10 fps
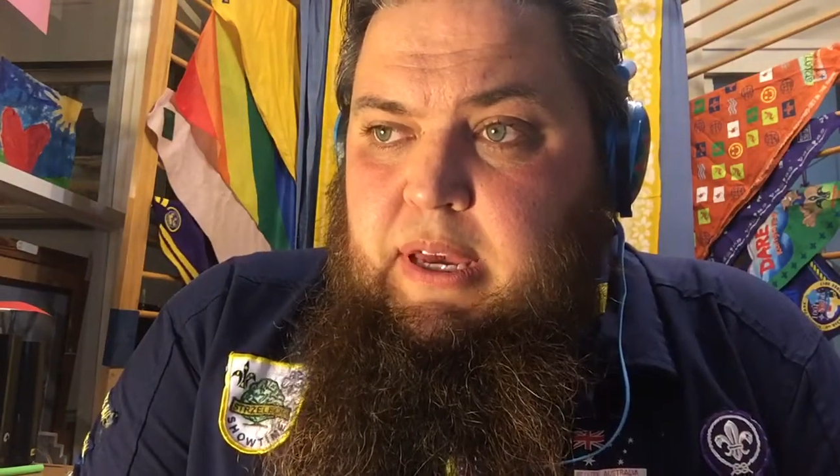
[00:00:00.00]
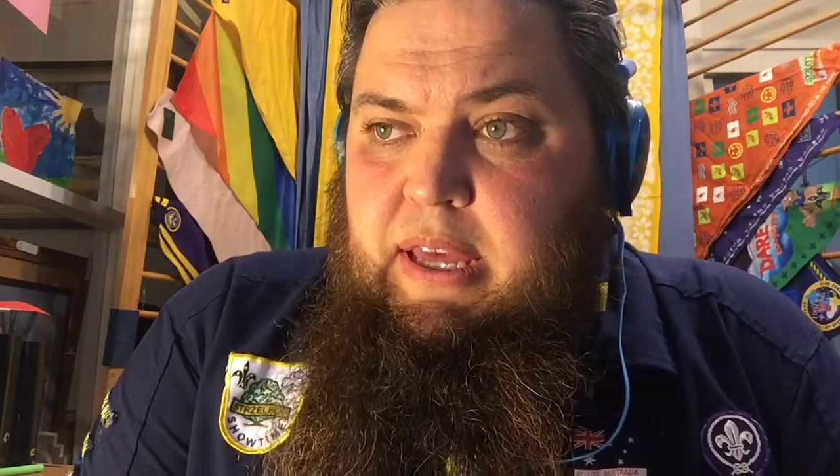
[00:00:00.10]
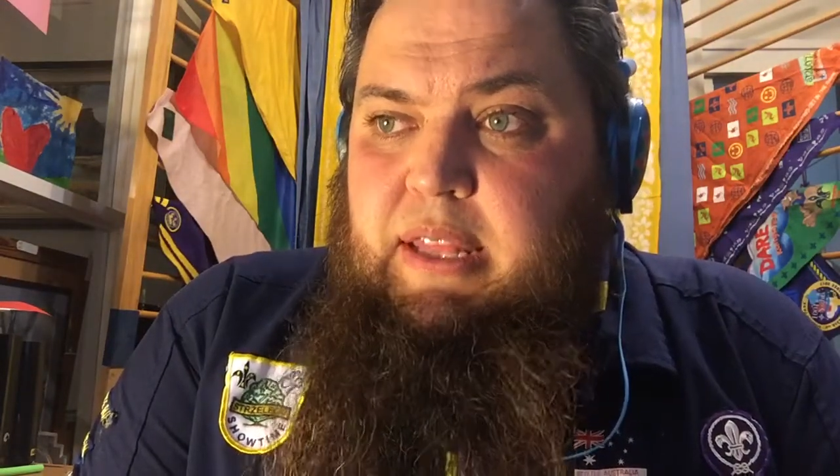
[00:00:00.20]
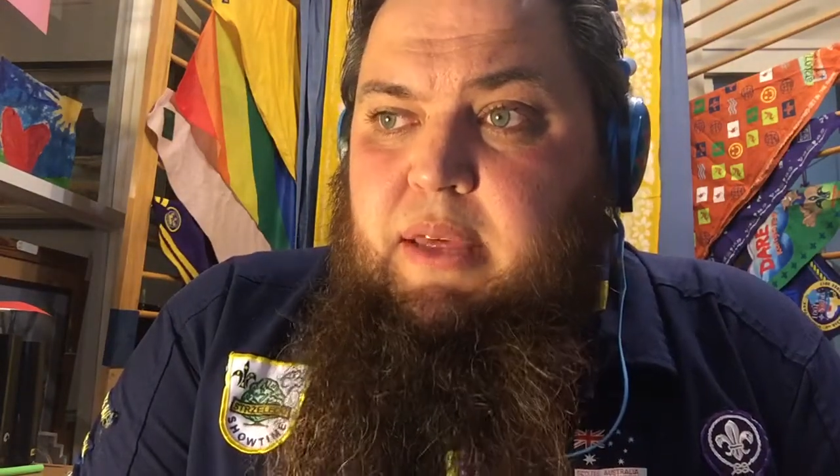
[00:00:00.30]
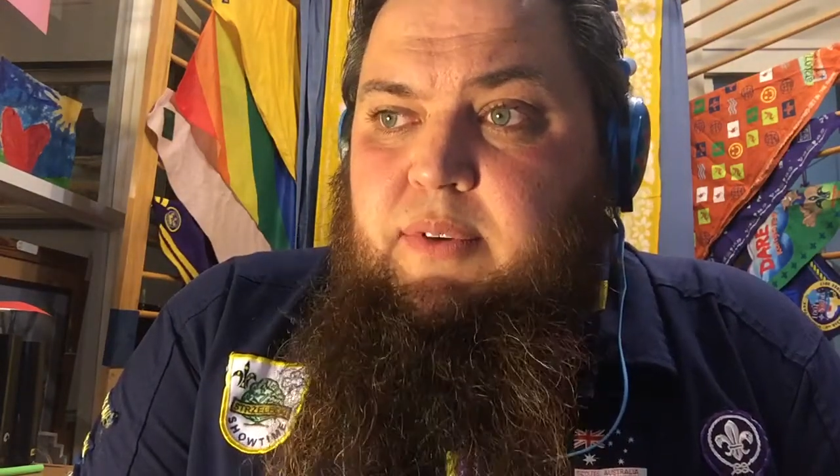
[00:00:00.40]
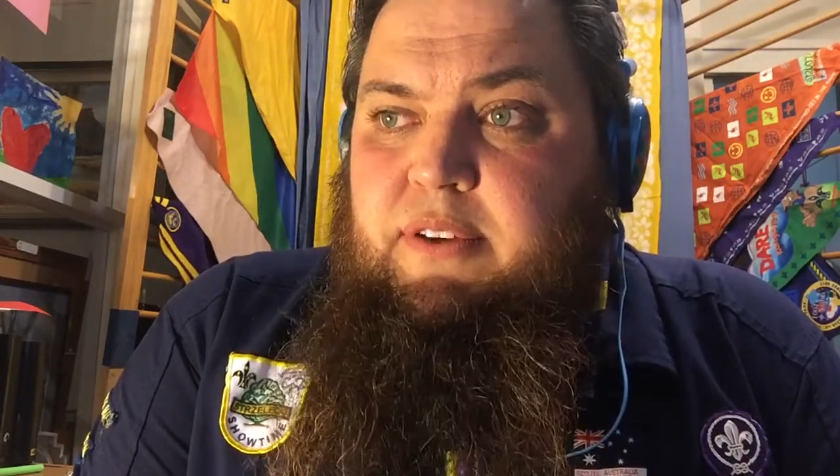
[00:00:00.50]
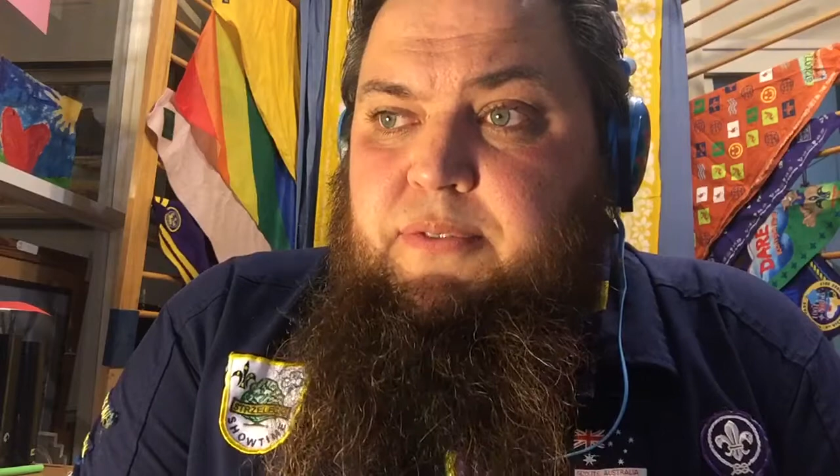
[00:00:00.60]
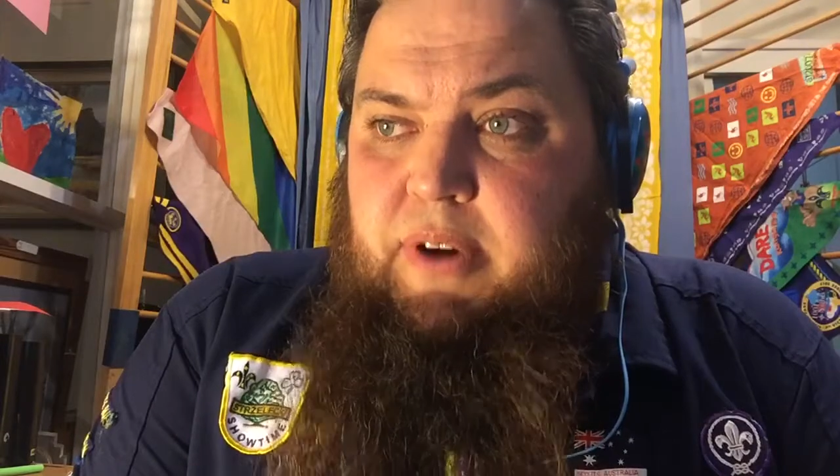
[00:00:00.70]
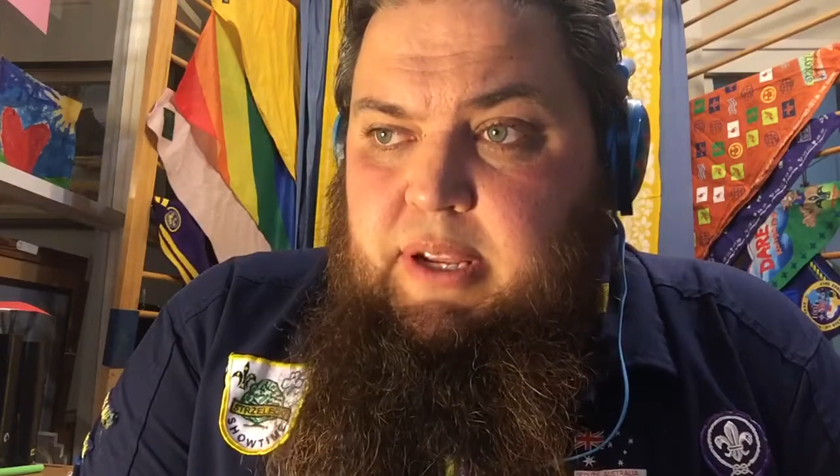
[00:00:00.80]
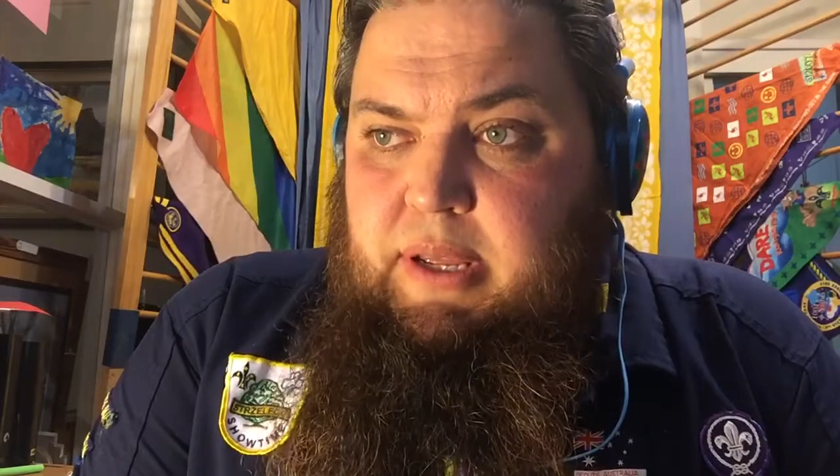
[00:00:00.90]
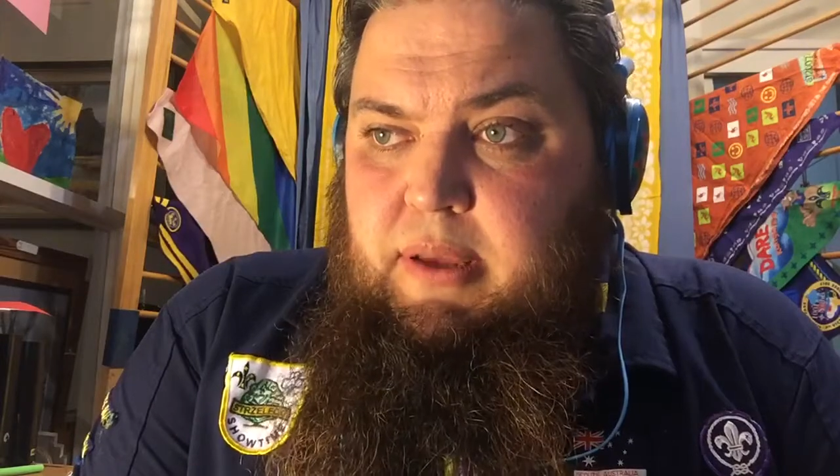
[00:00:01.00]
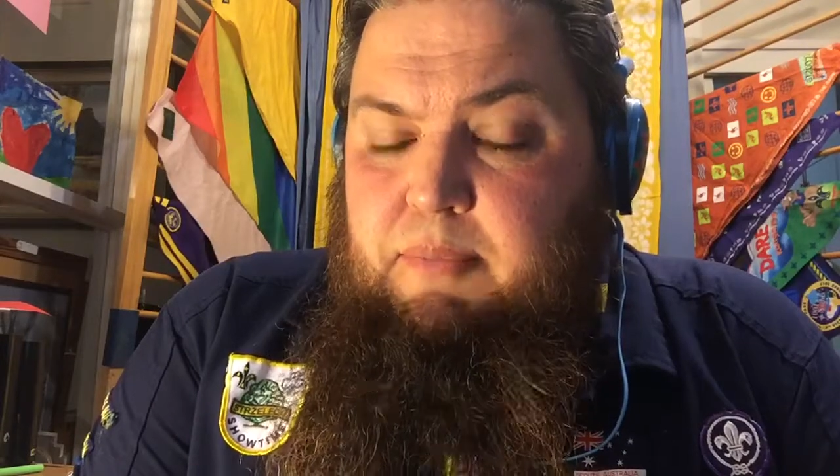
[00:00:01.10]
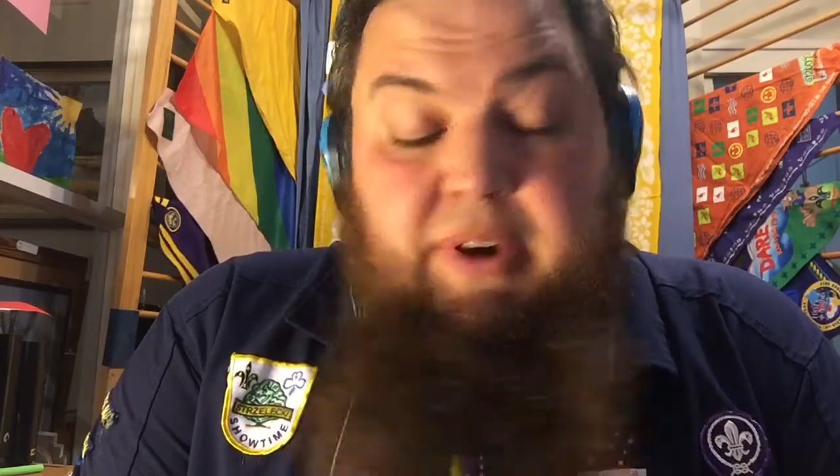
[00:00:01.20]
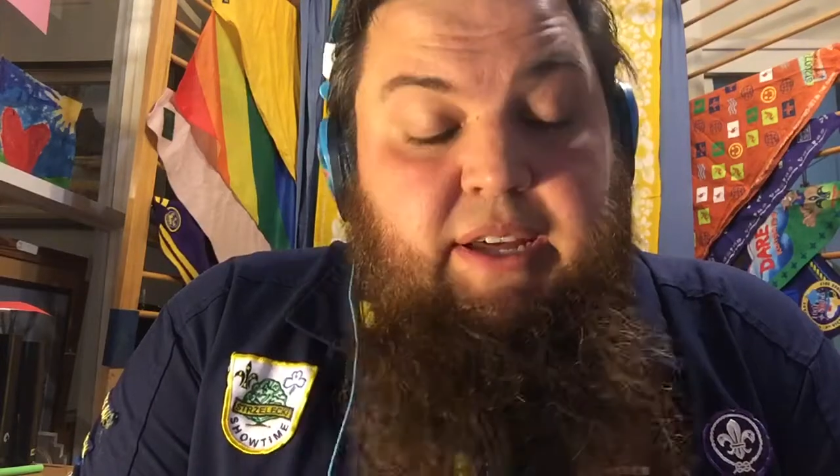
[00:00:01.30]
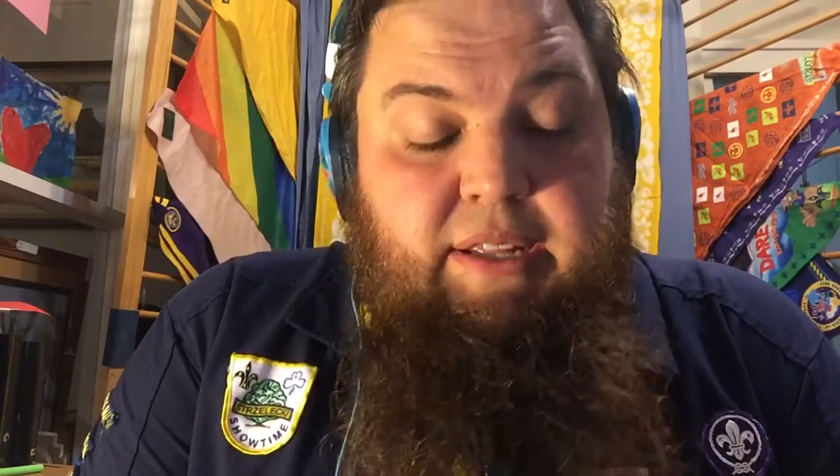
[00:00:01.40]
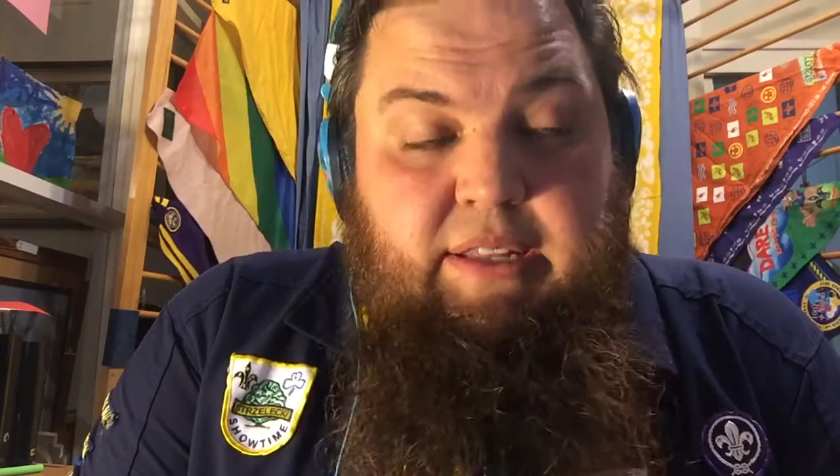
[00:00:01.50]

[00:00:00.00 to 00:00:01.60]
And then we get Friday. But